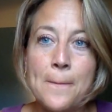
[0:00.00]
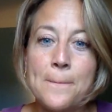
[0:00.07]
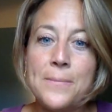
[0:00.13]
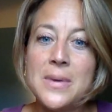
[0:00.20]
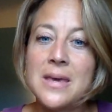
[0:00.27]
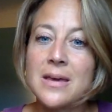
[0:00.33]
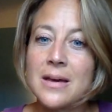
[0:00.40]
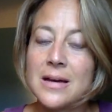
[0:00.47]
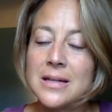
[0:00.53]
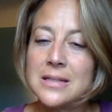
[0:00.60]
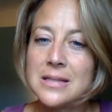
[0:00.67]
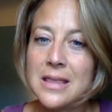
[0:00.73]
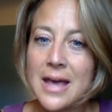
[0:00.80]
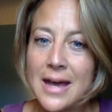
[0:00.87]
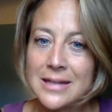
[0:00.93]

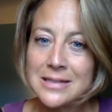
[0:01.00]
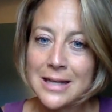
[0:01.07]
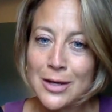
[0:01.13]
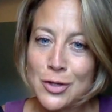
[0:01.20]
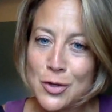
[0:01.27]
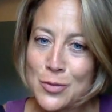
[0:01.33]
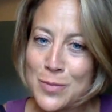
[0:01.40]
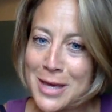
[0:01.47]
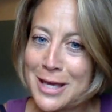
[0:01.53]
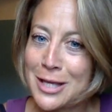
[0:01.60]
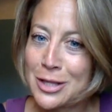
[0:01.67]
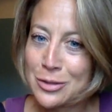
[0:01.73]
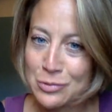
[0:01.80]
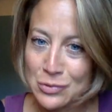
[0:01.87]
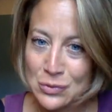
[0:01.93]
because that's how you make
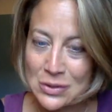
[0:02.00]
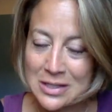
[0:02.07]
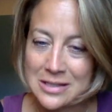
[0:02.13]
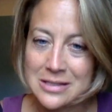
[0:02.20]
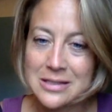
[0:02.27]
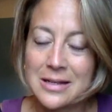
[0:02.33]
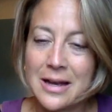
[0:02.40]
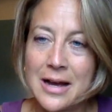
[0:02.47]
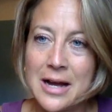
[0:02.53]
it through this.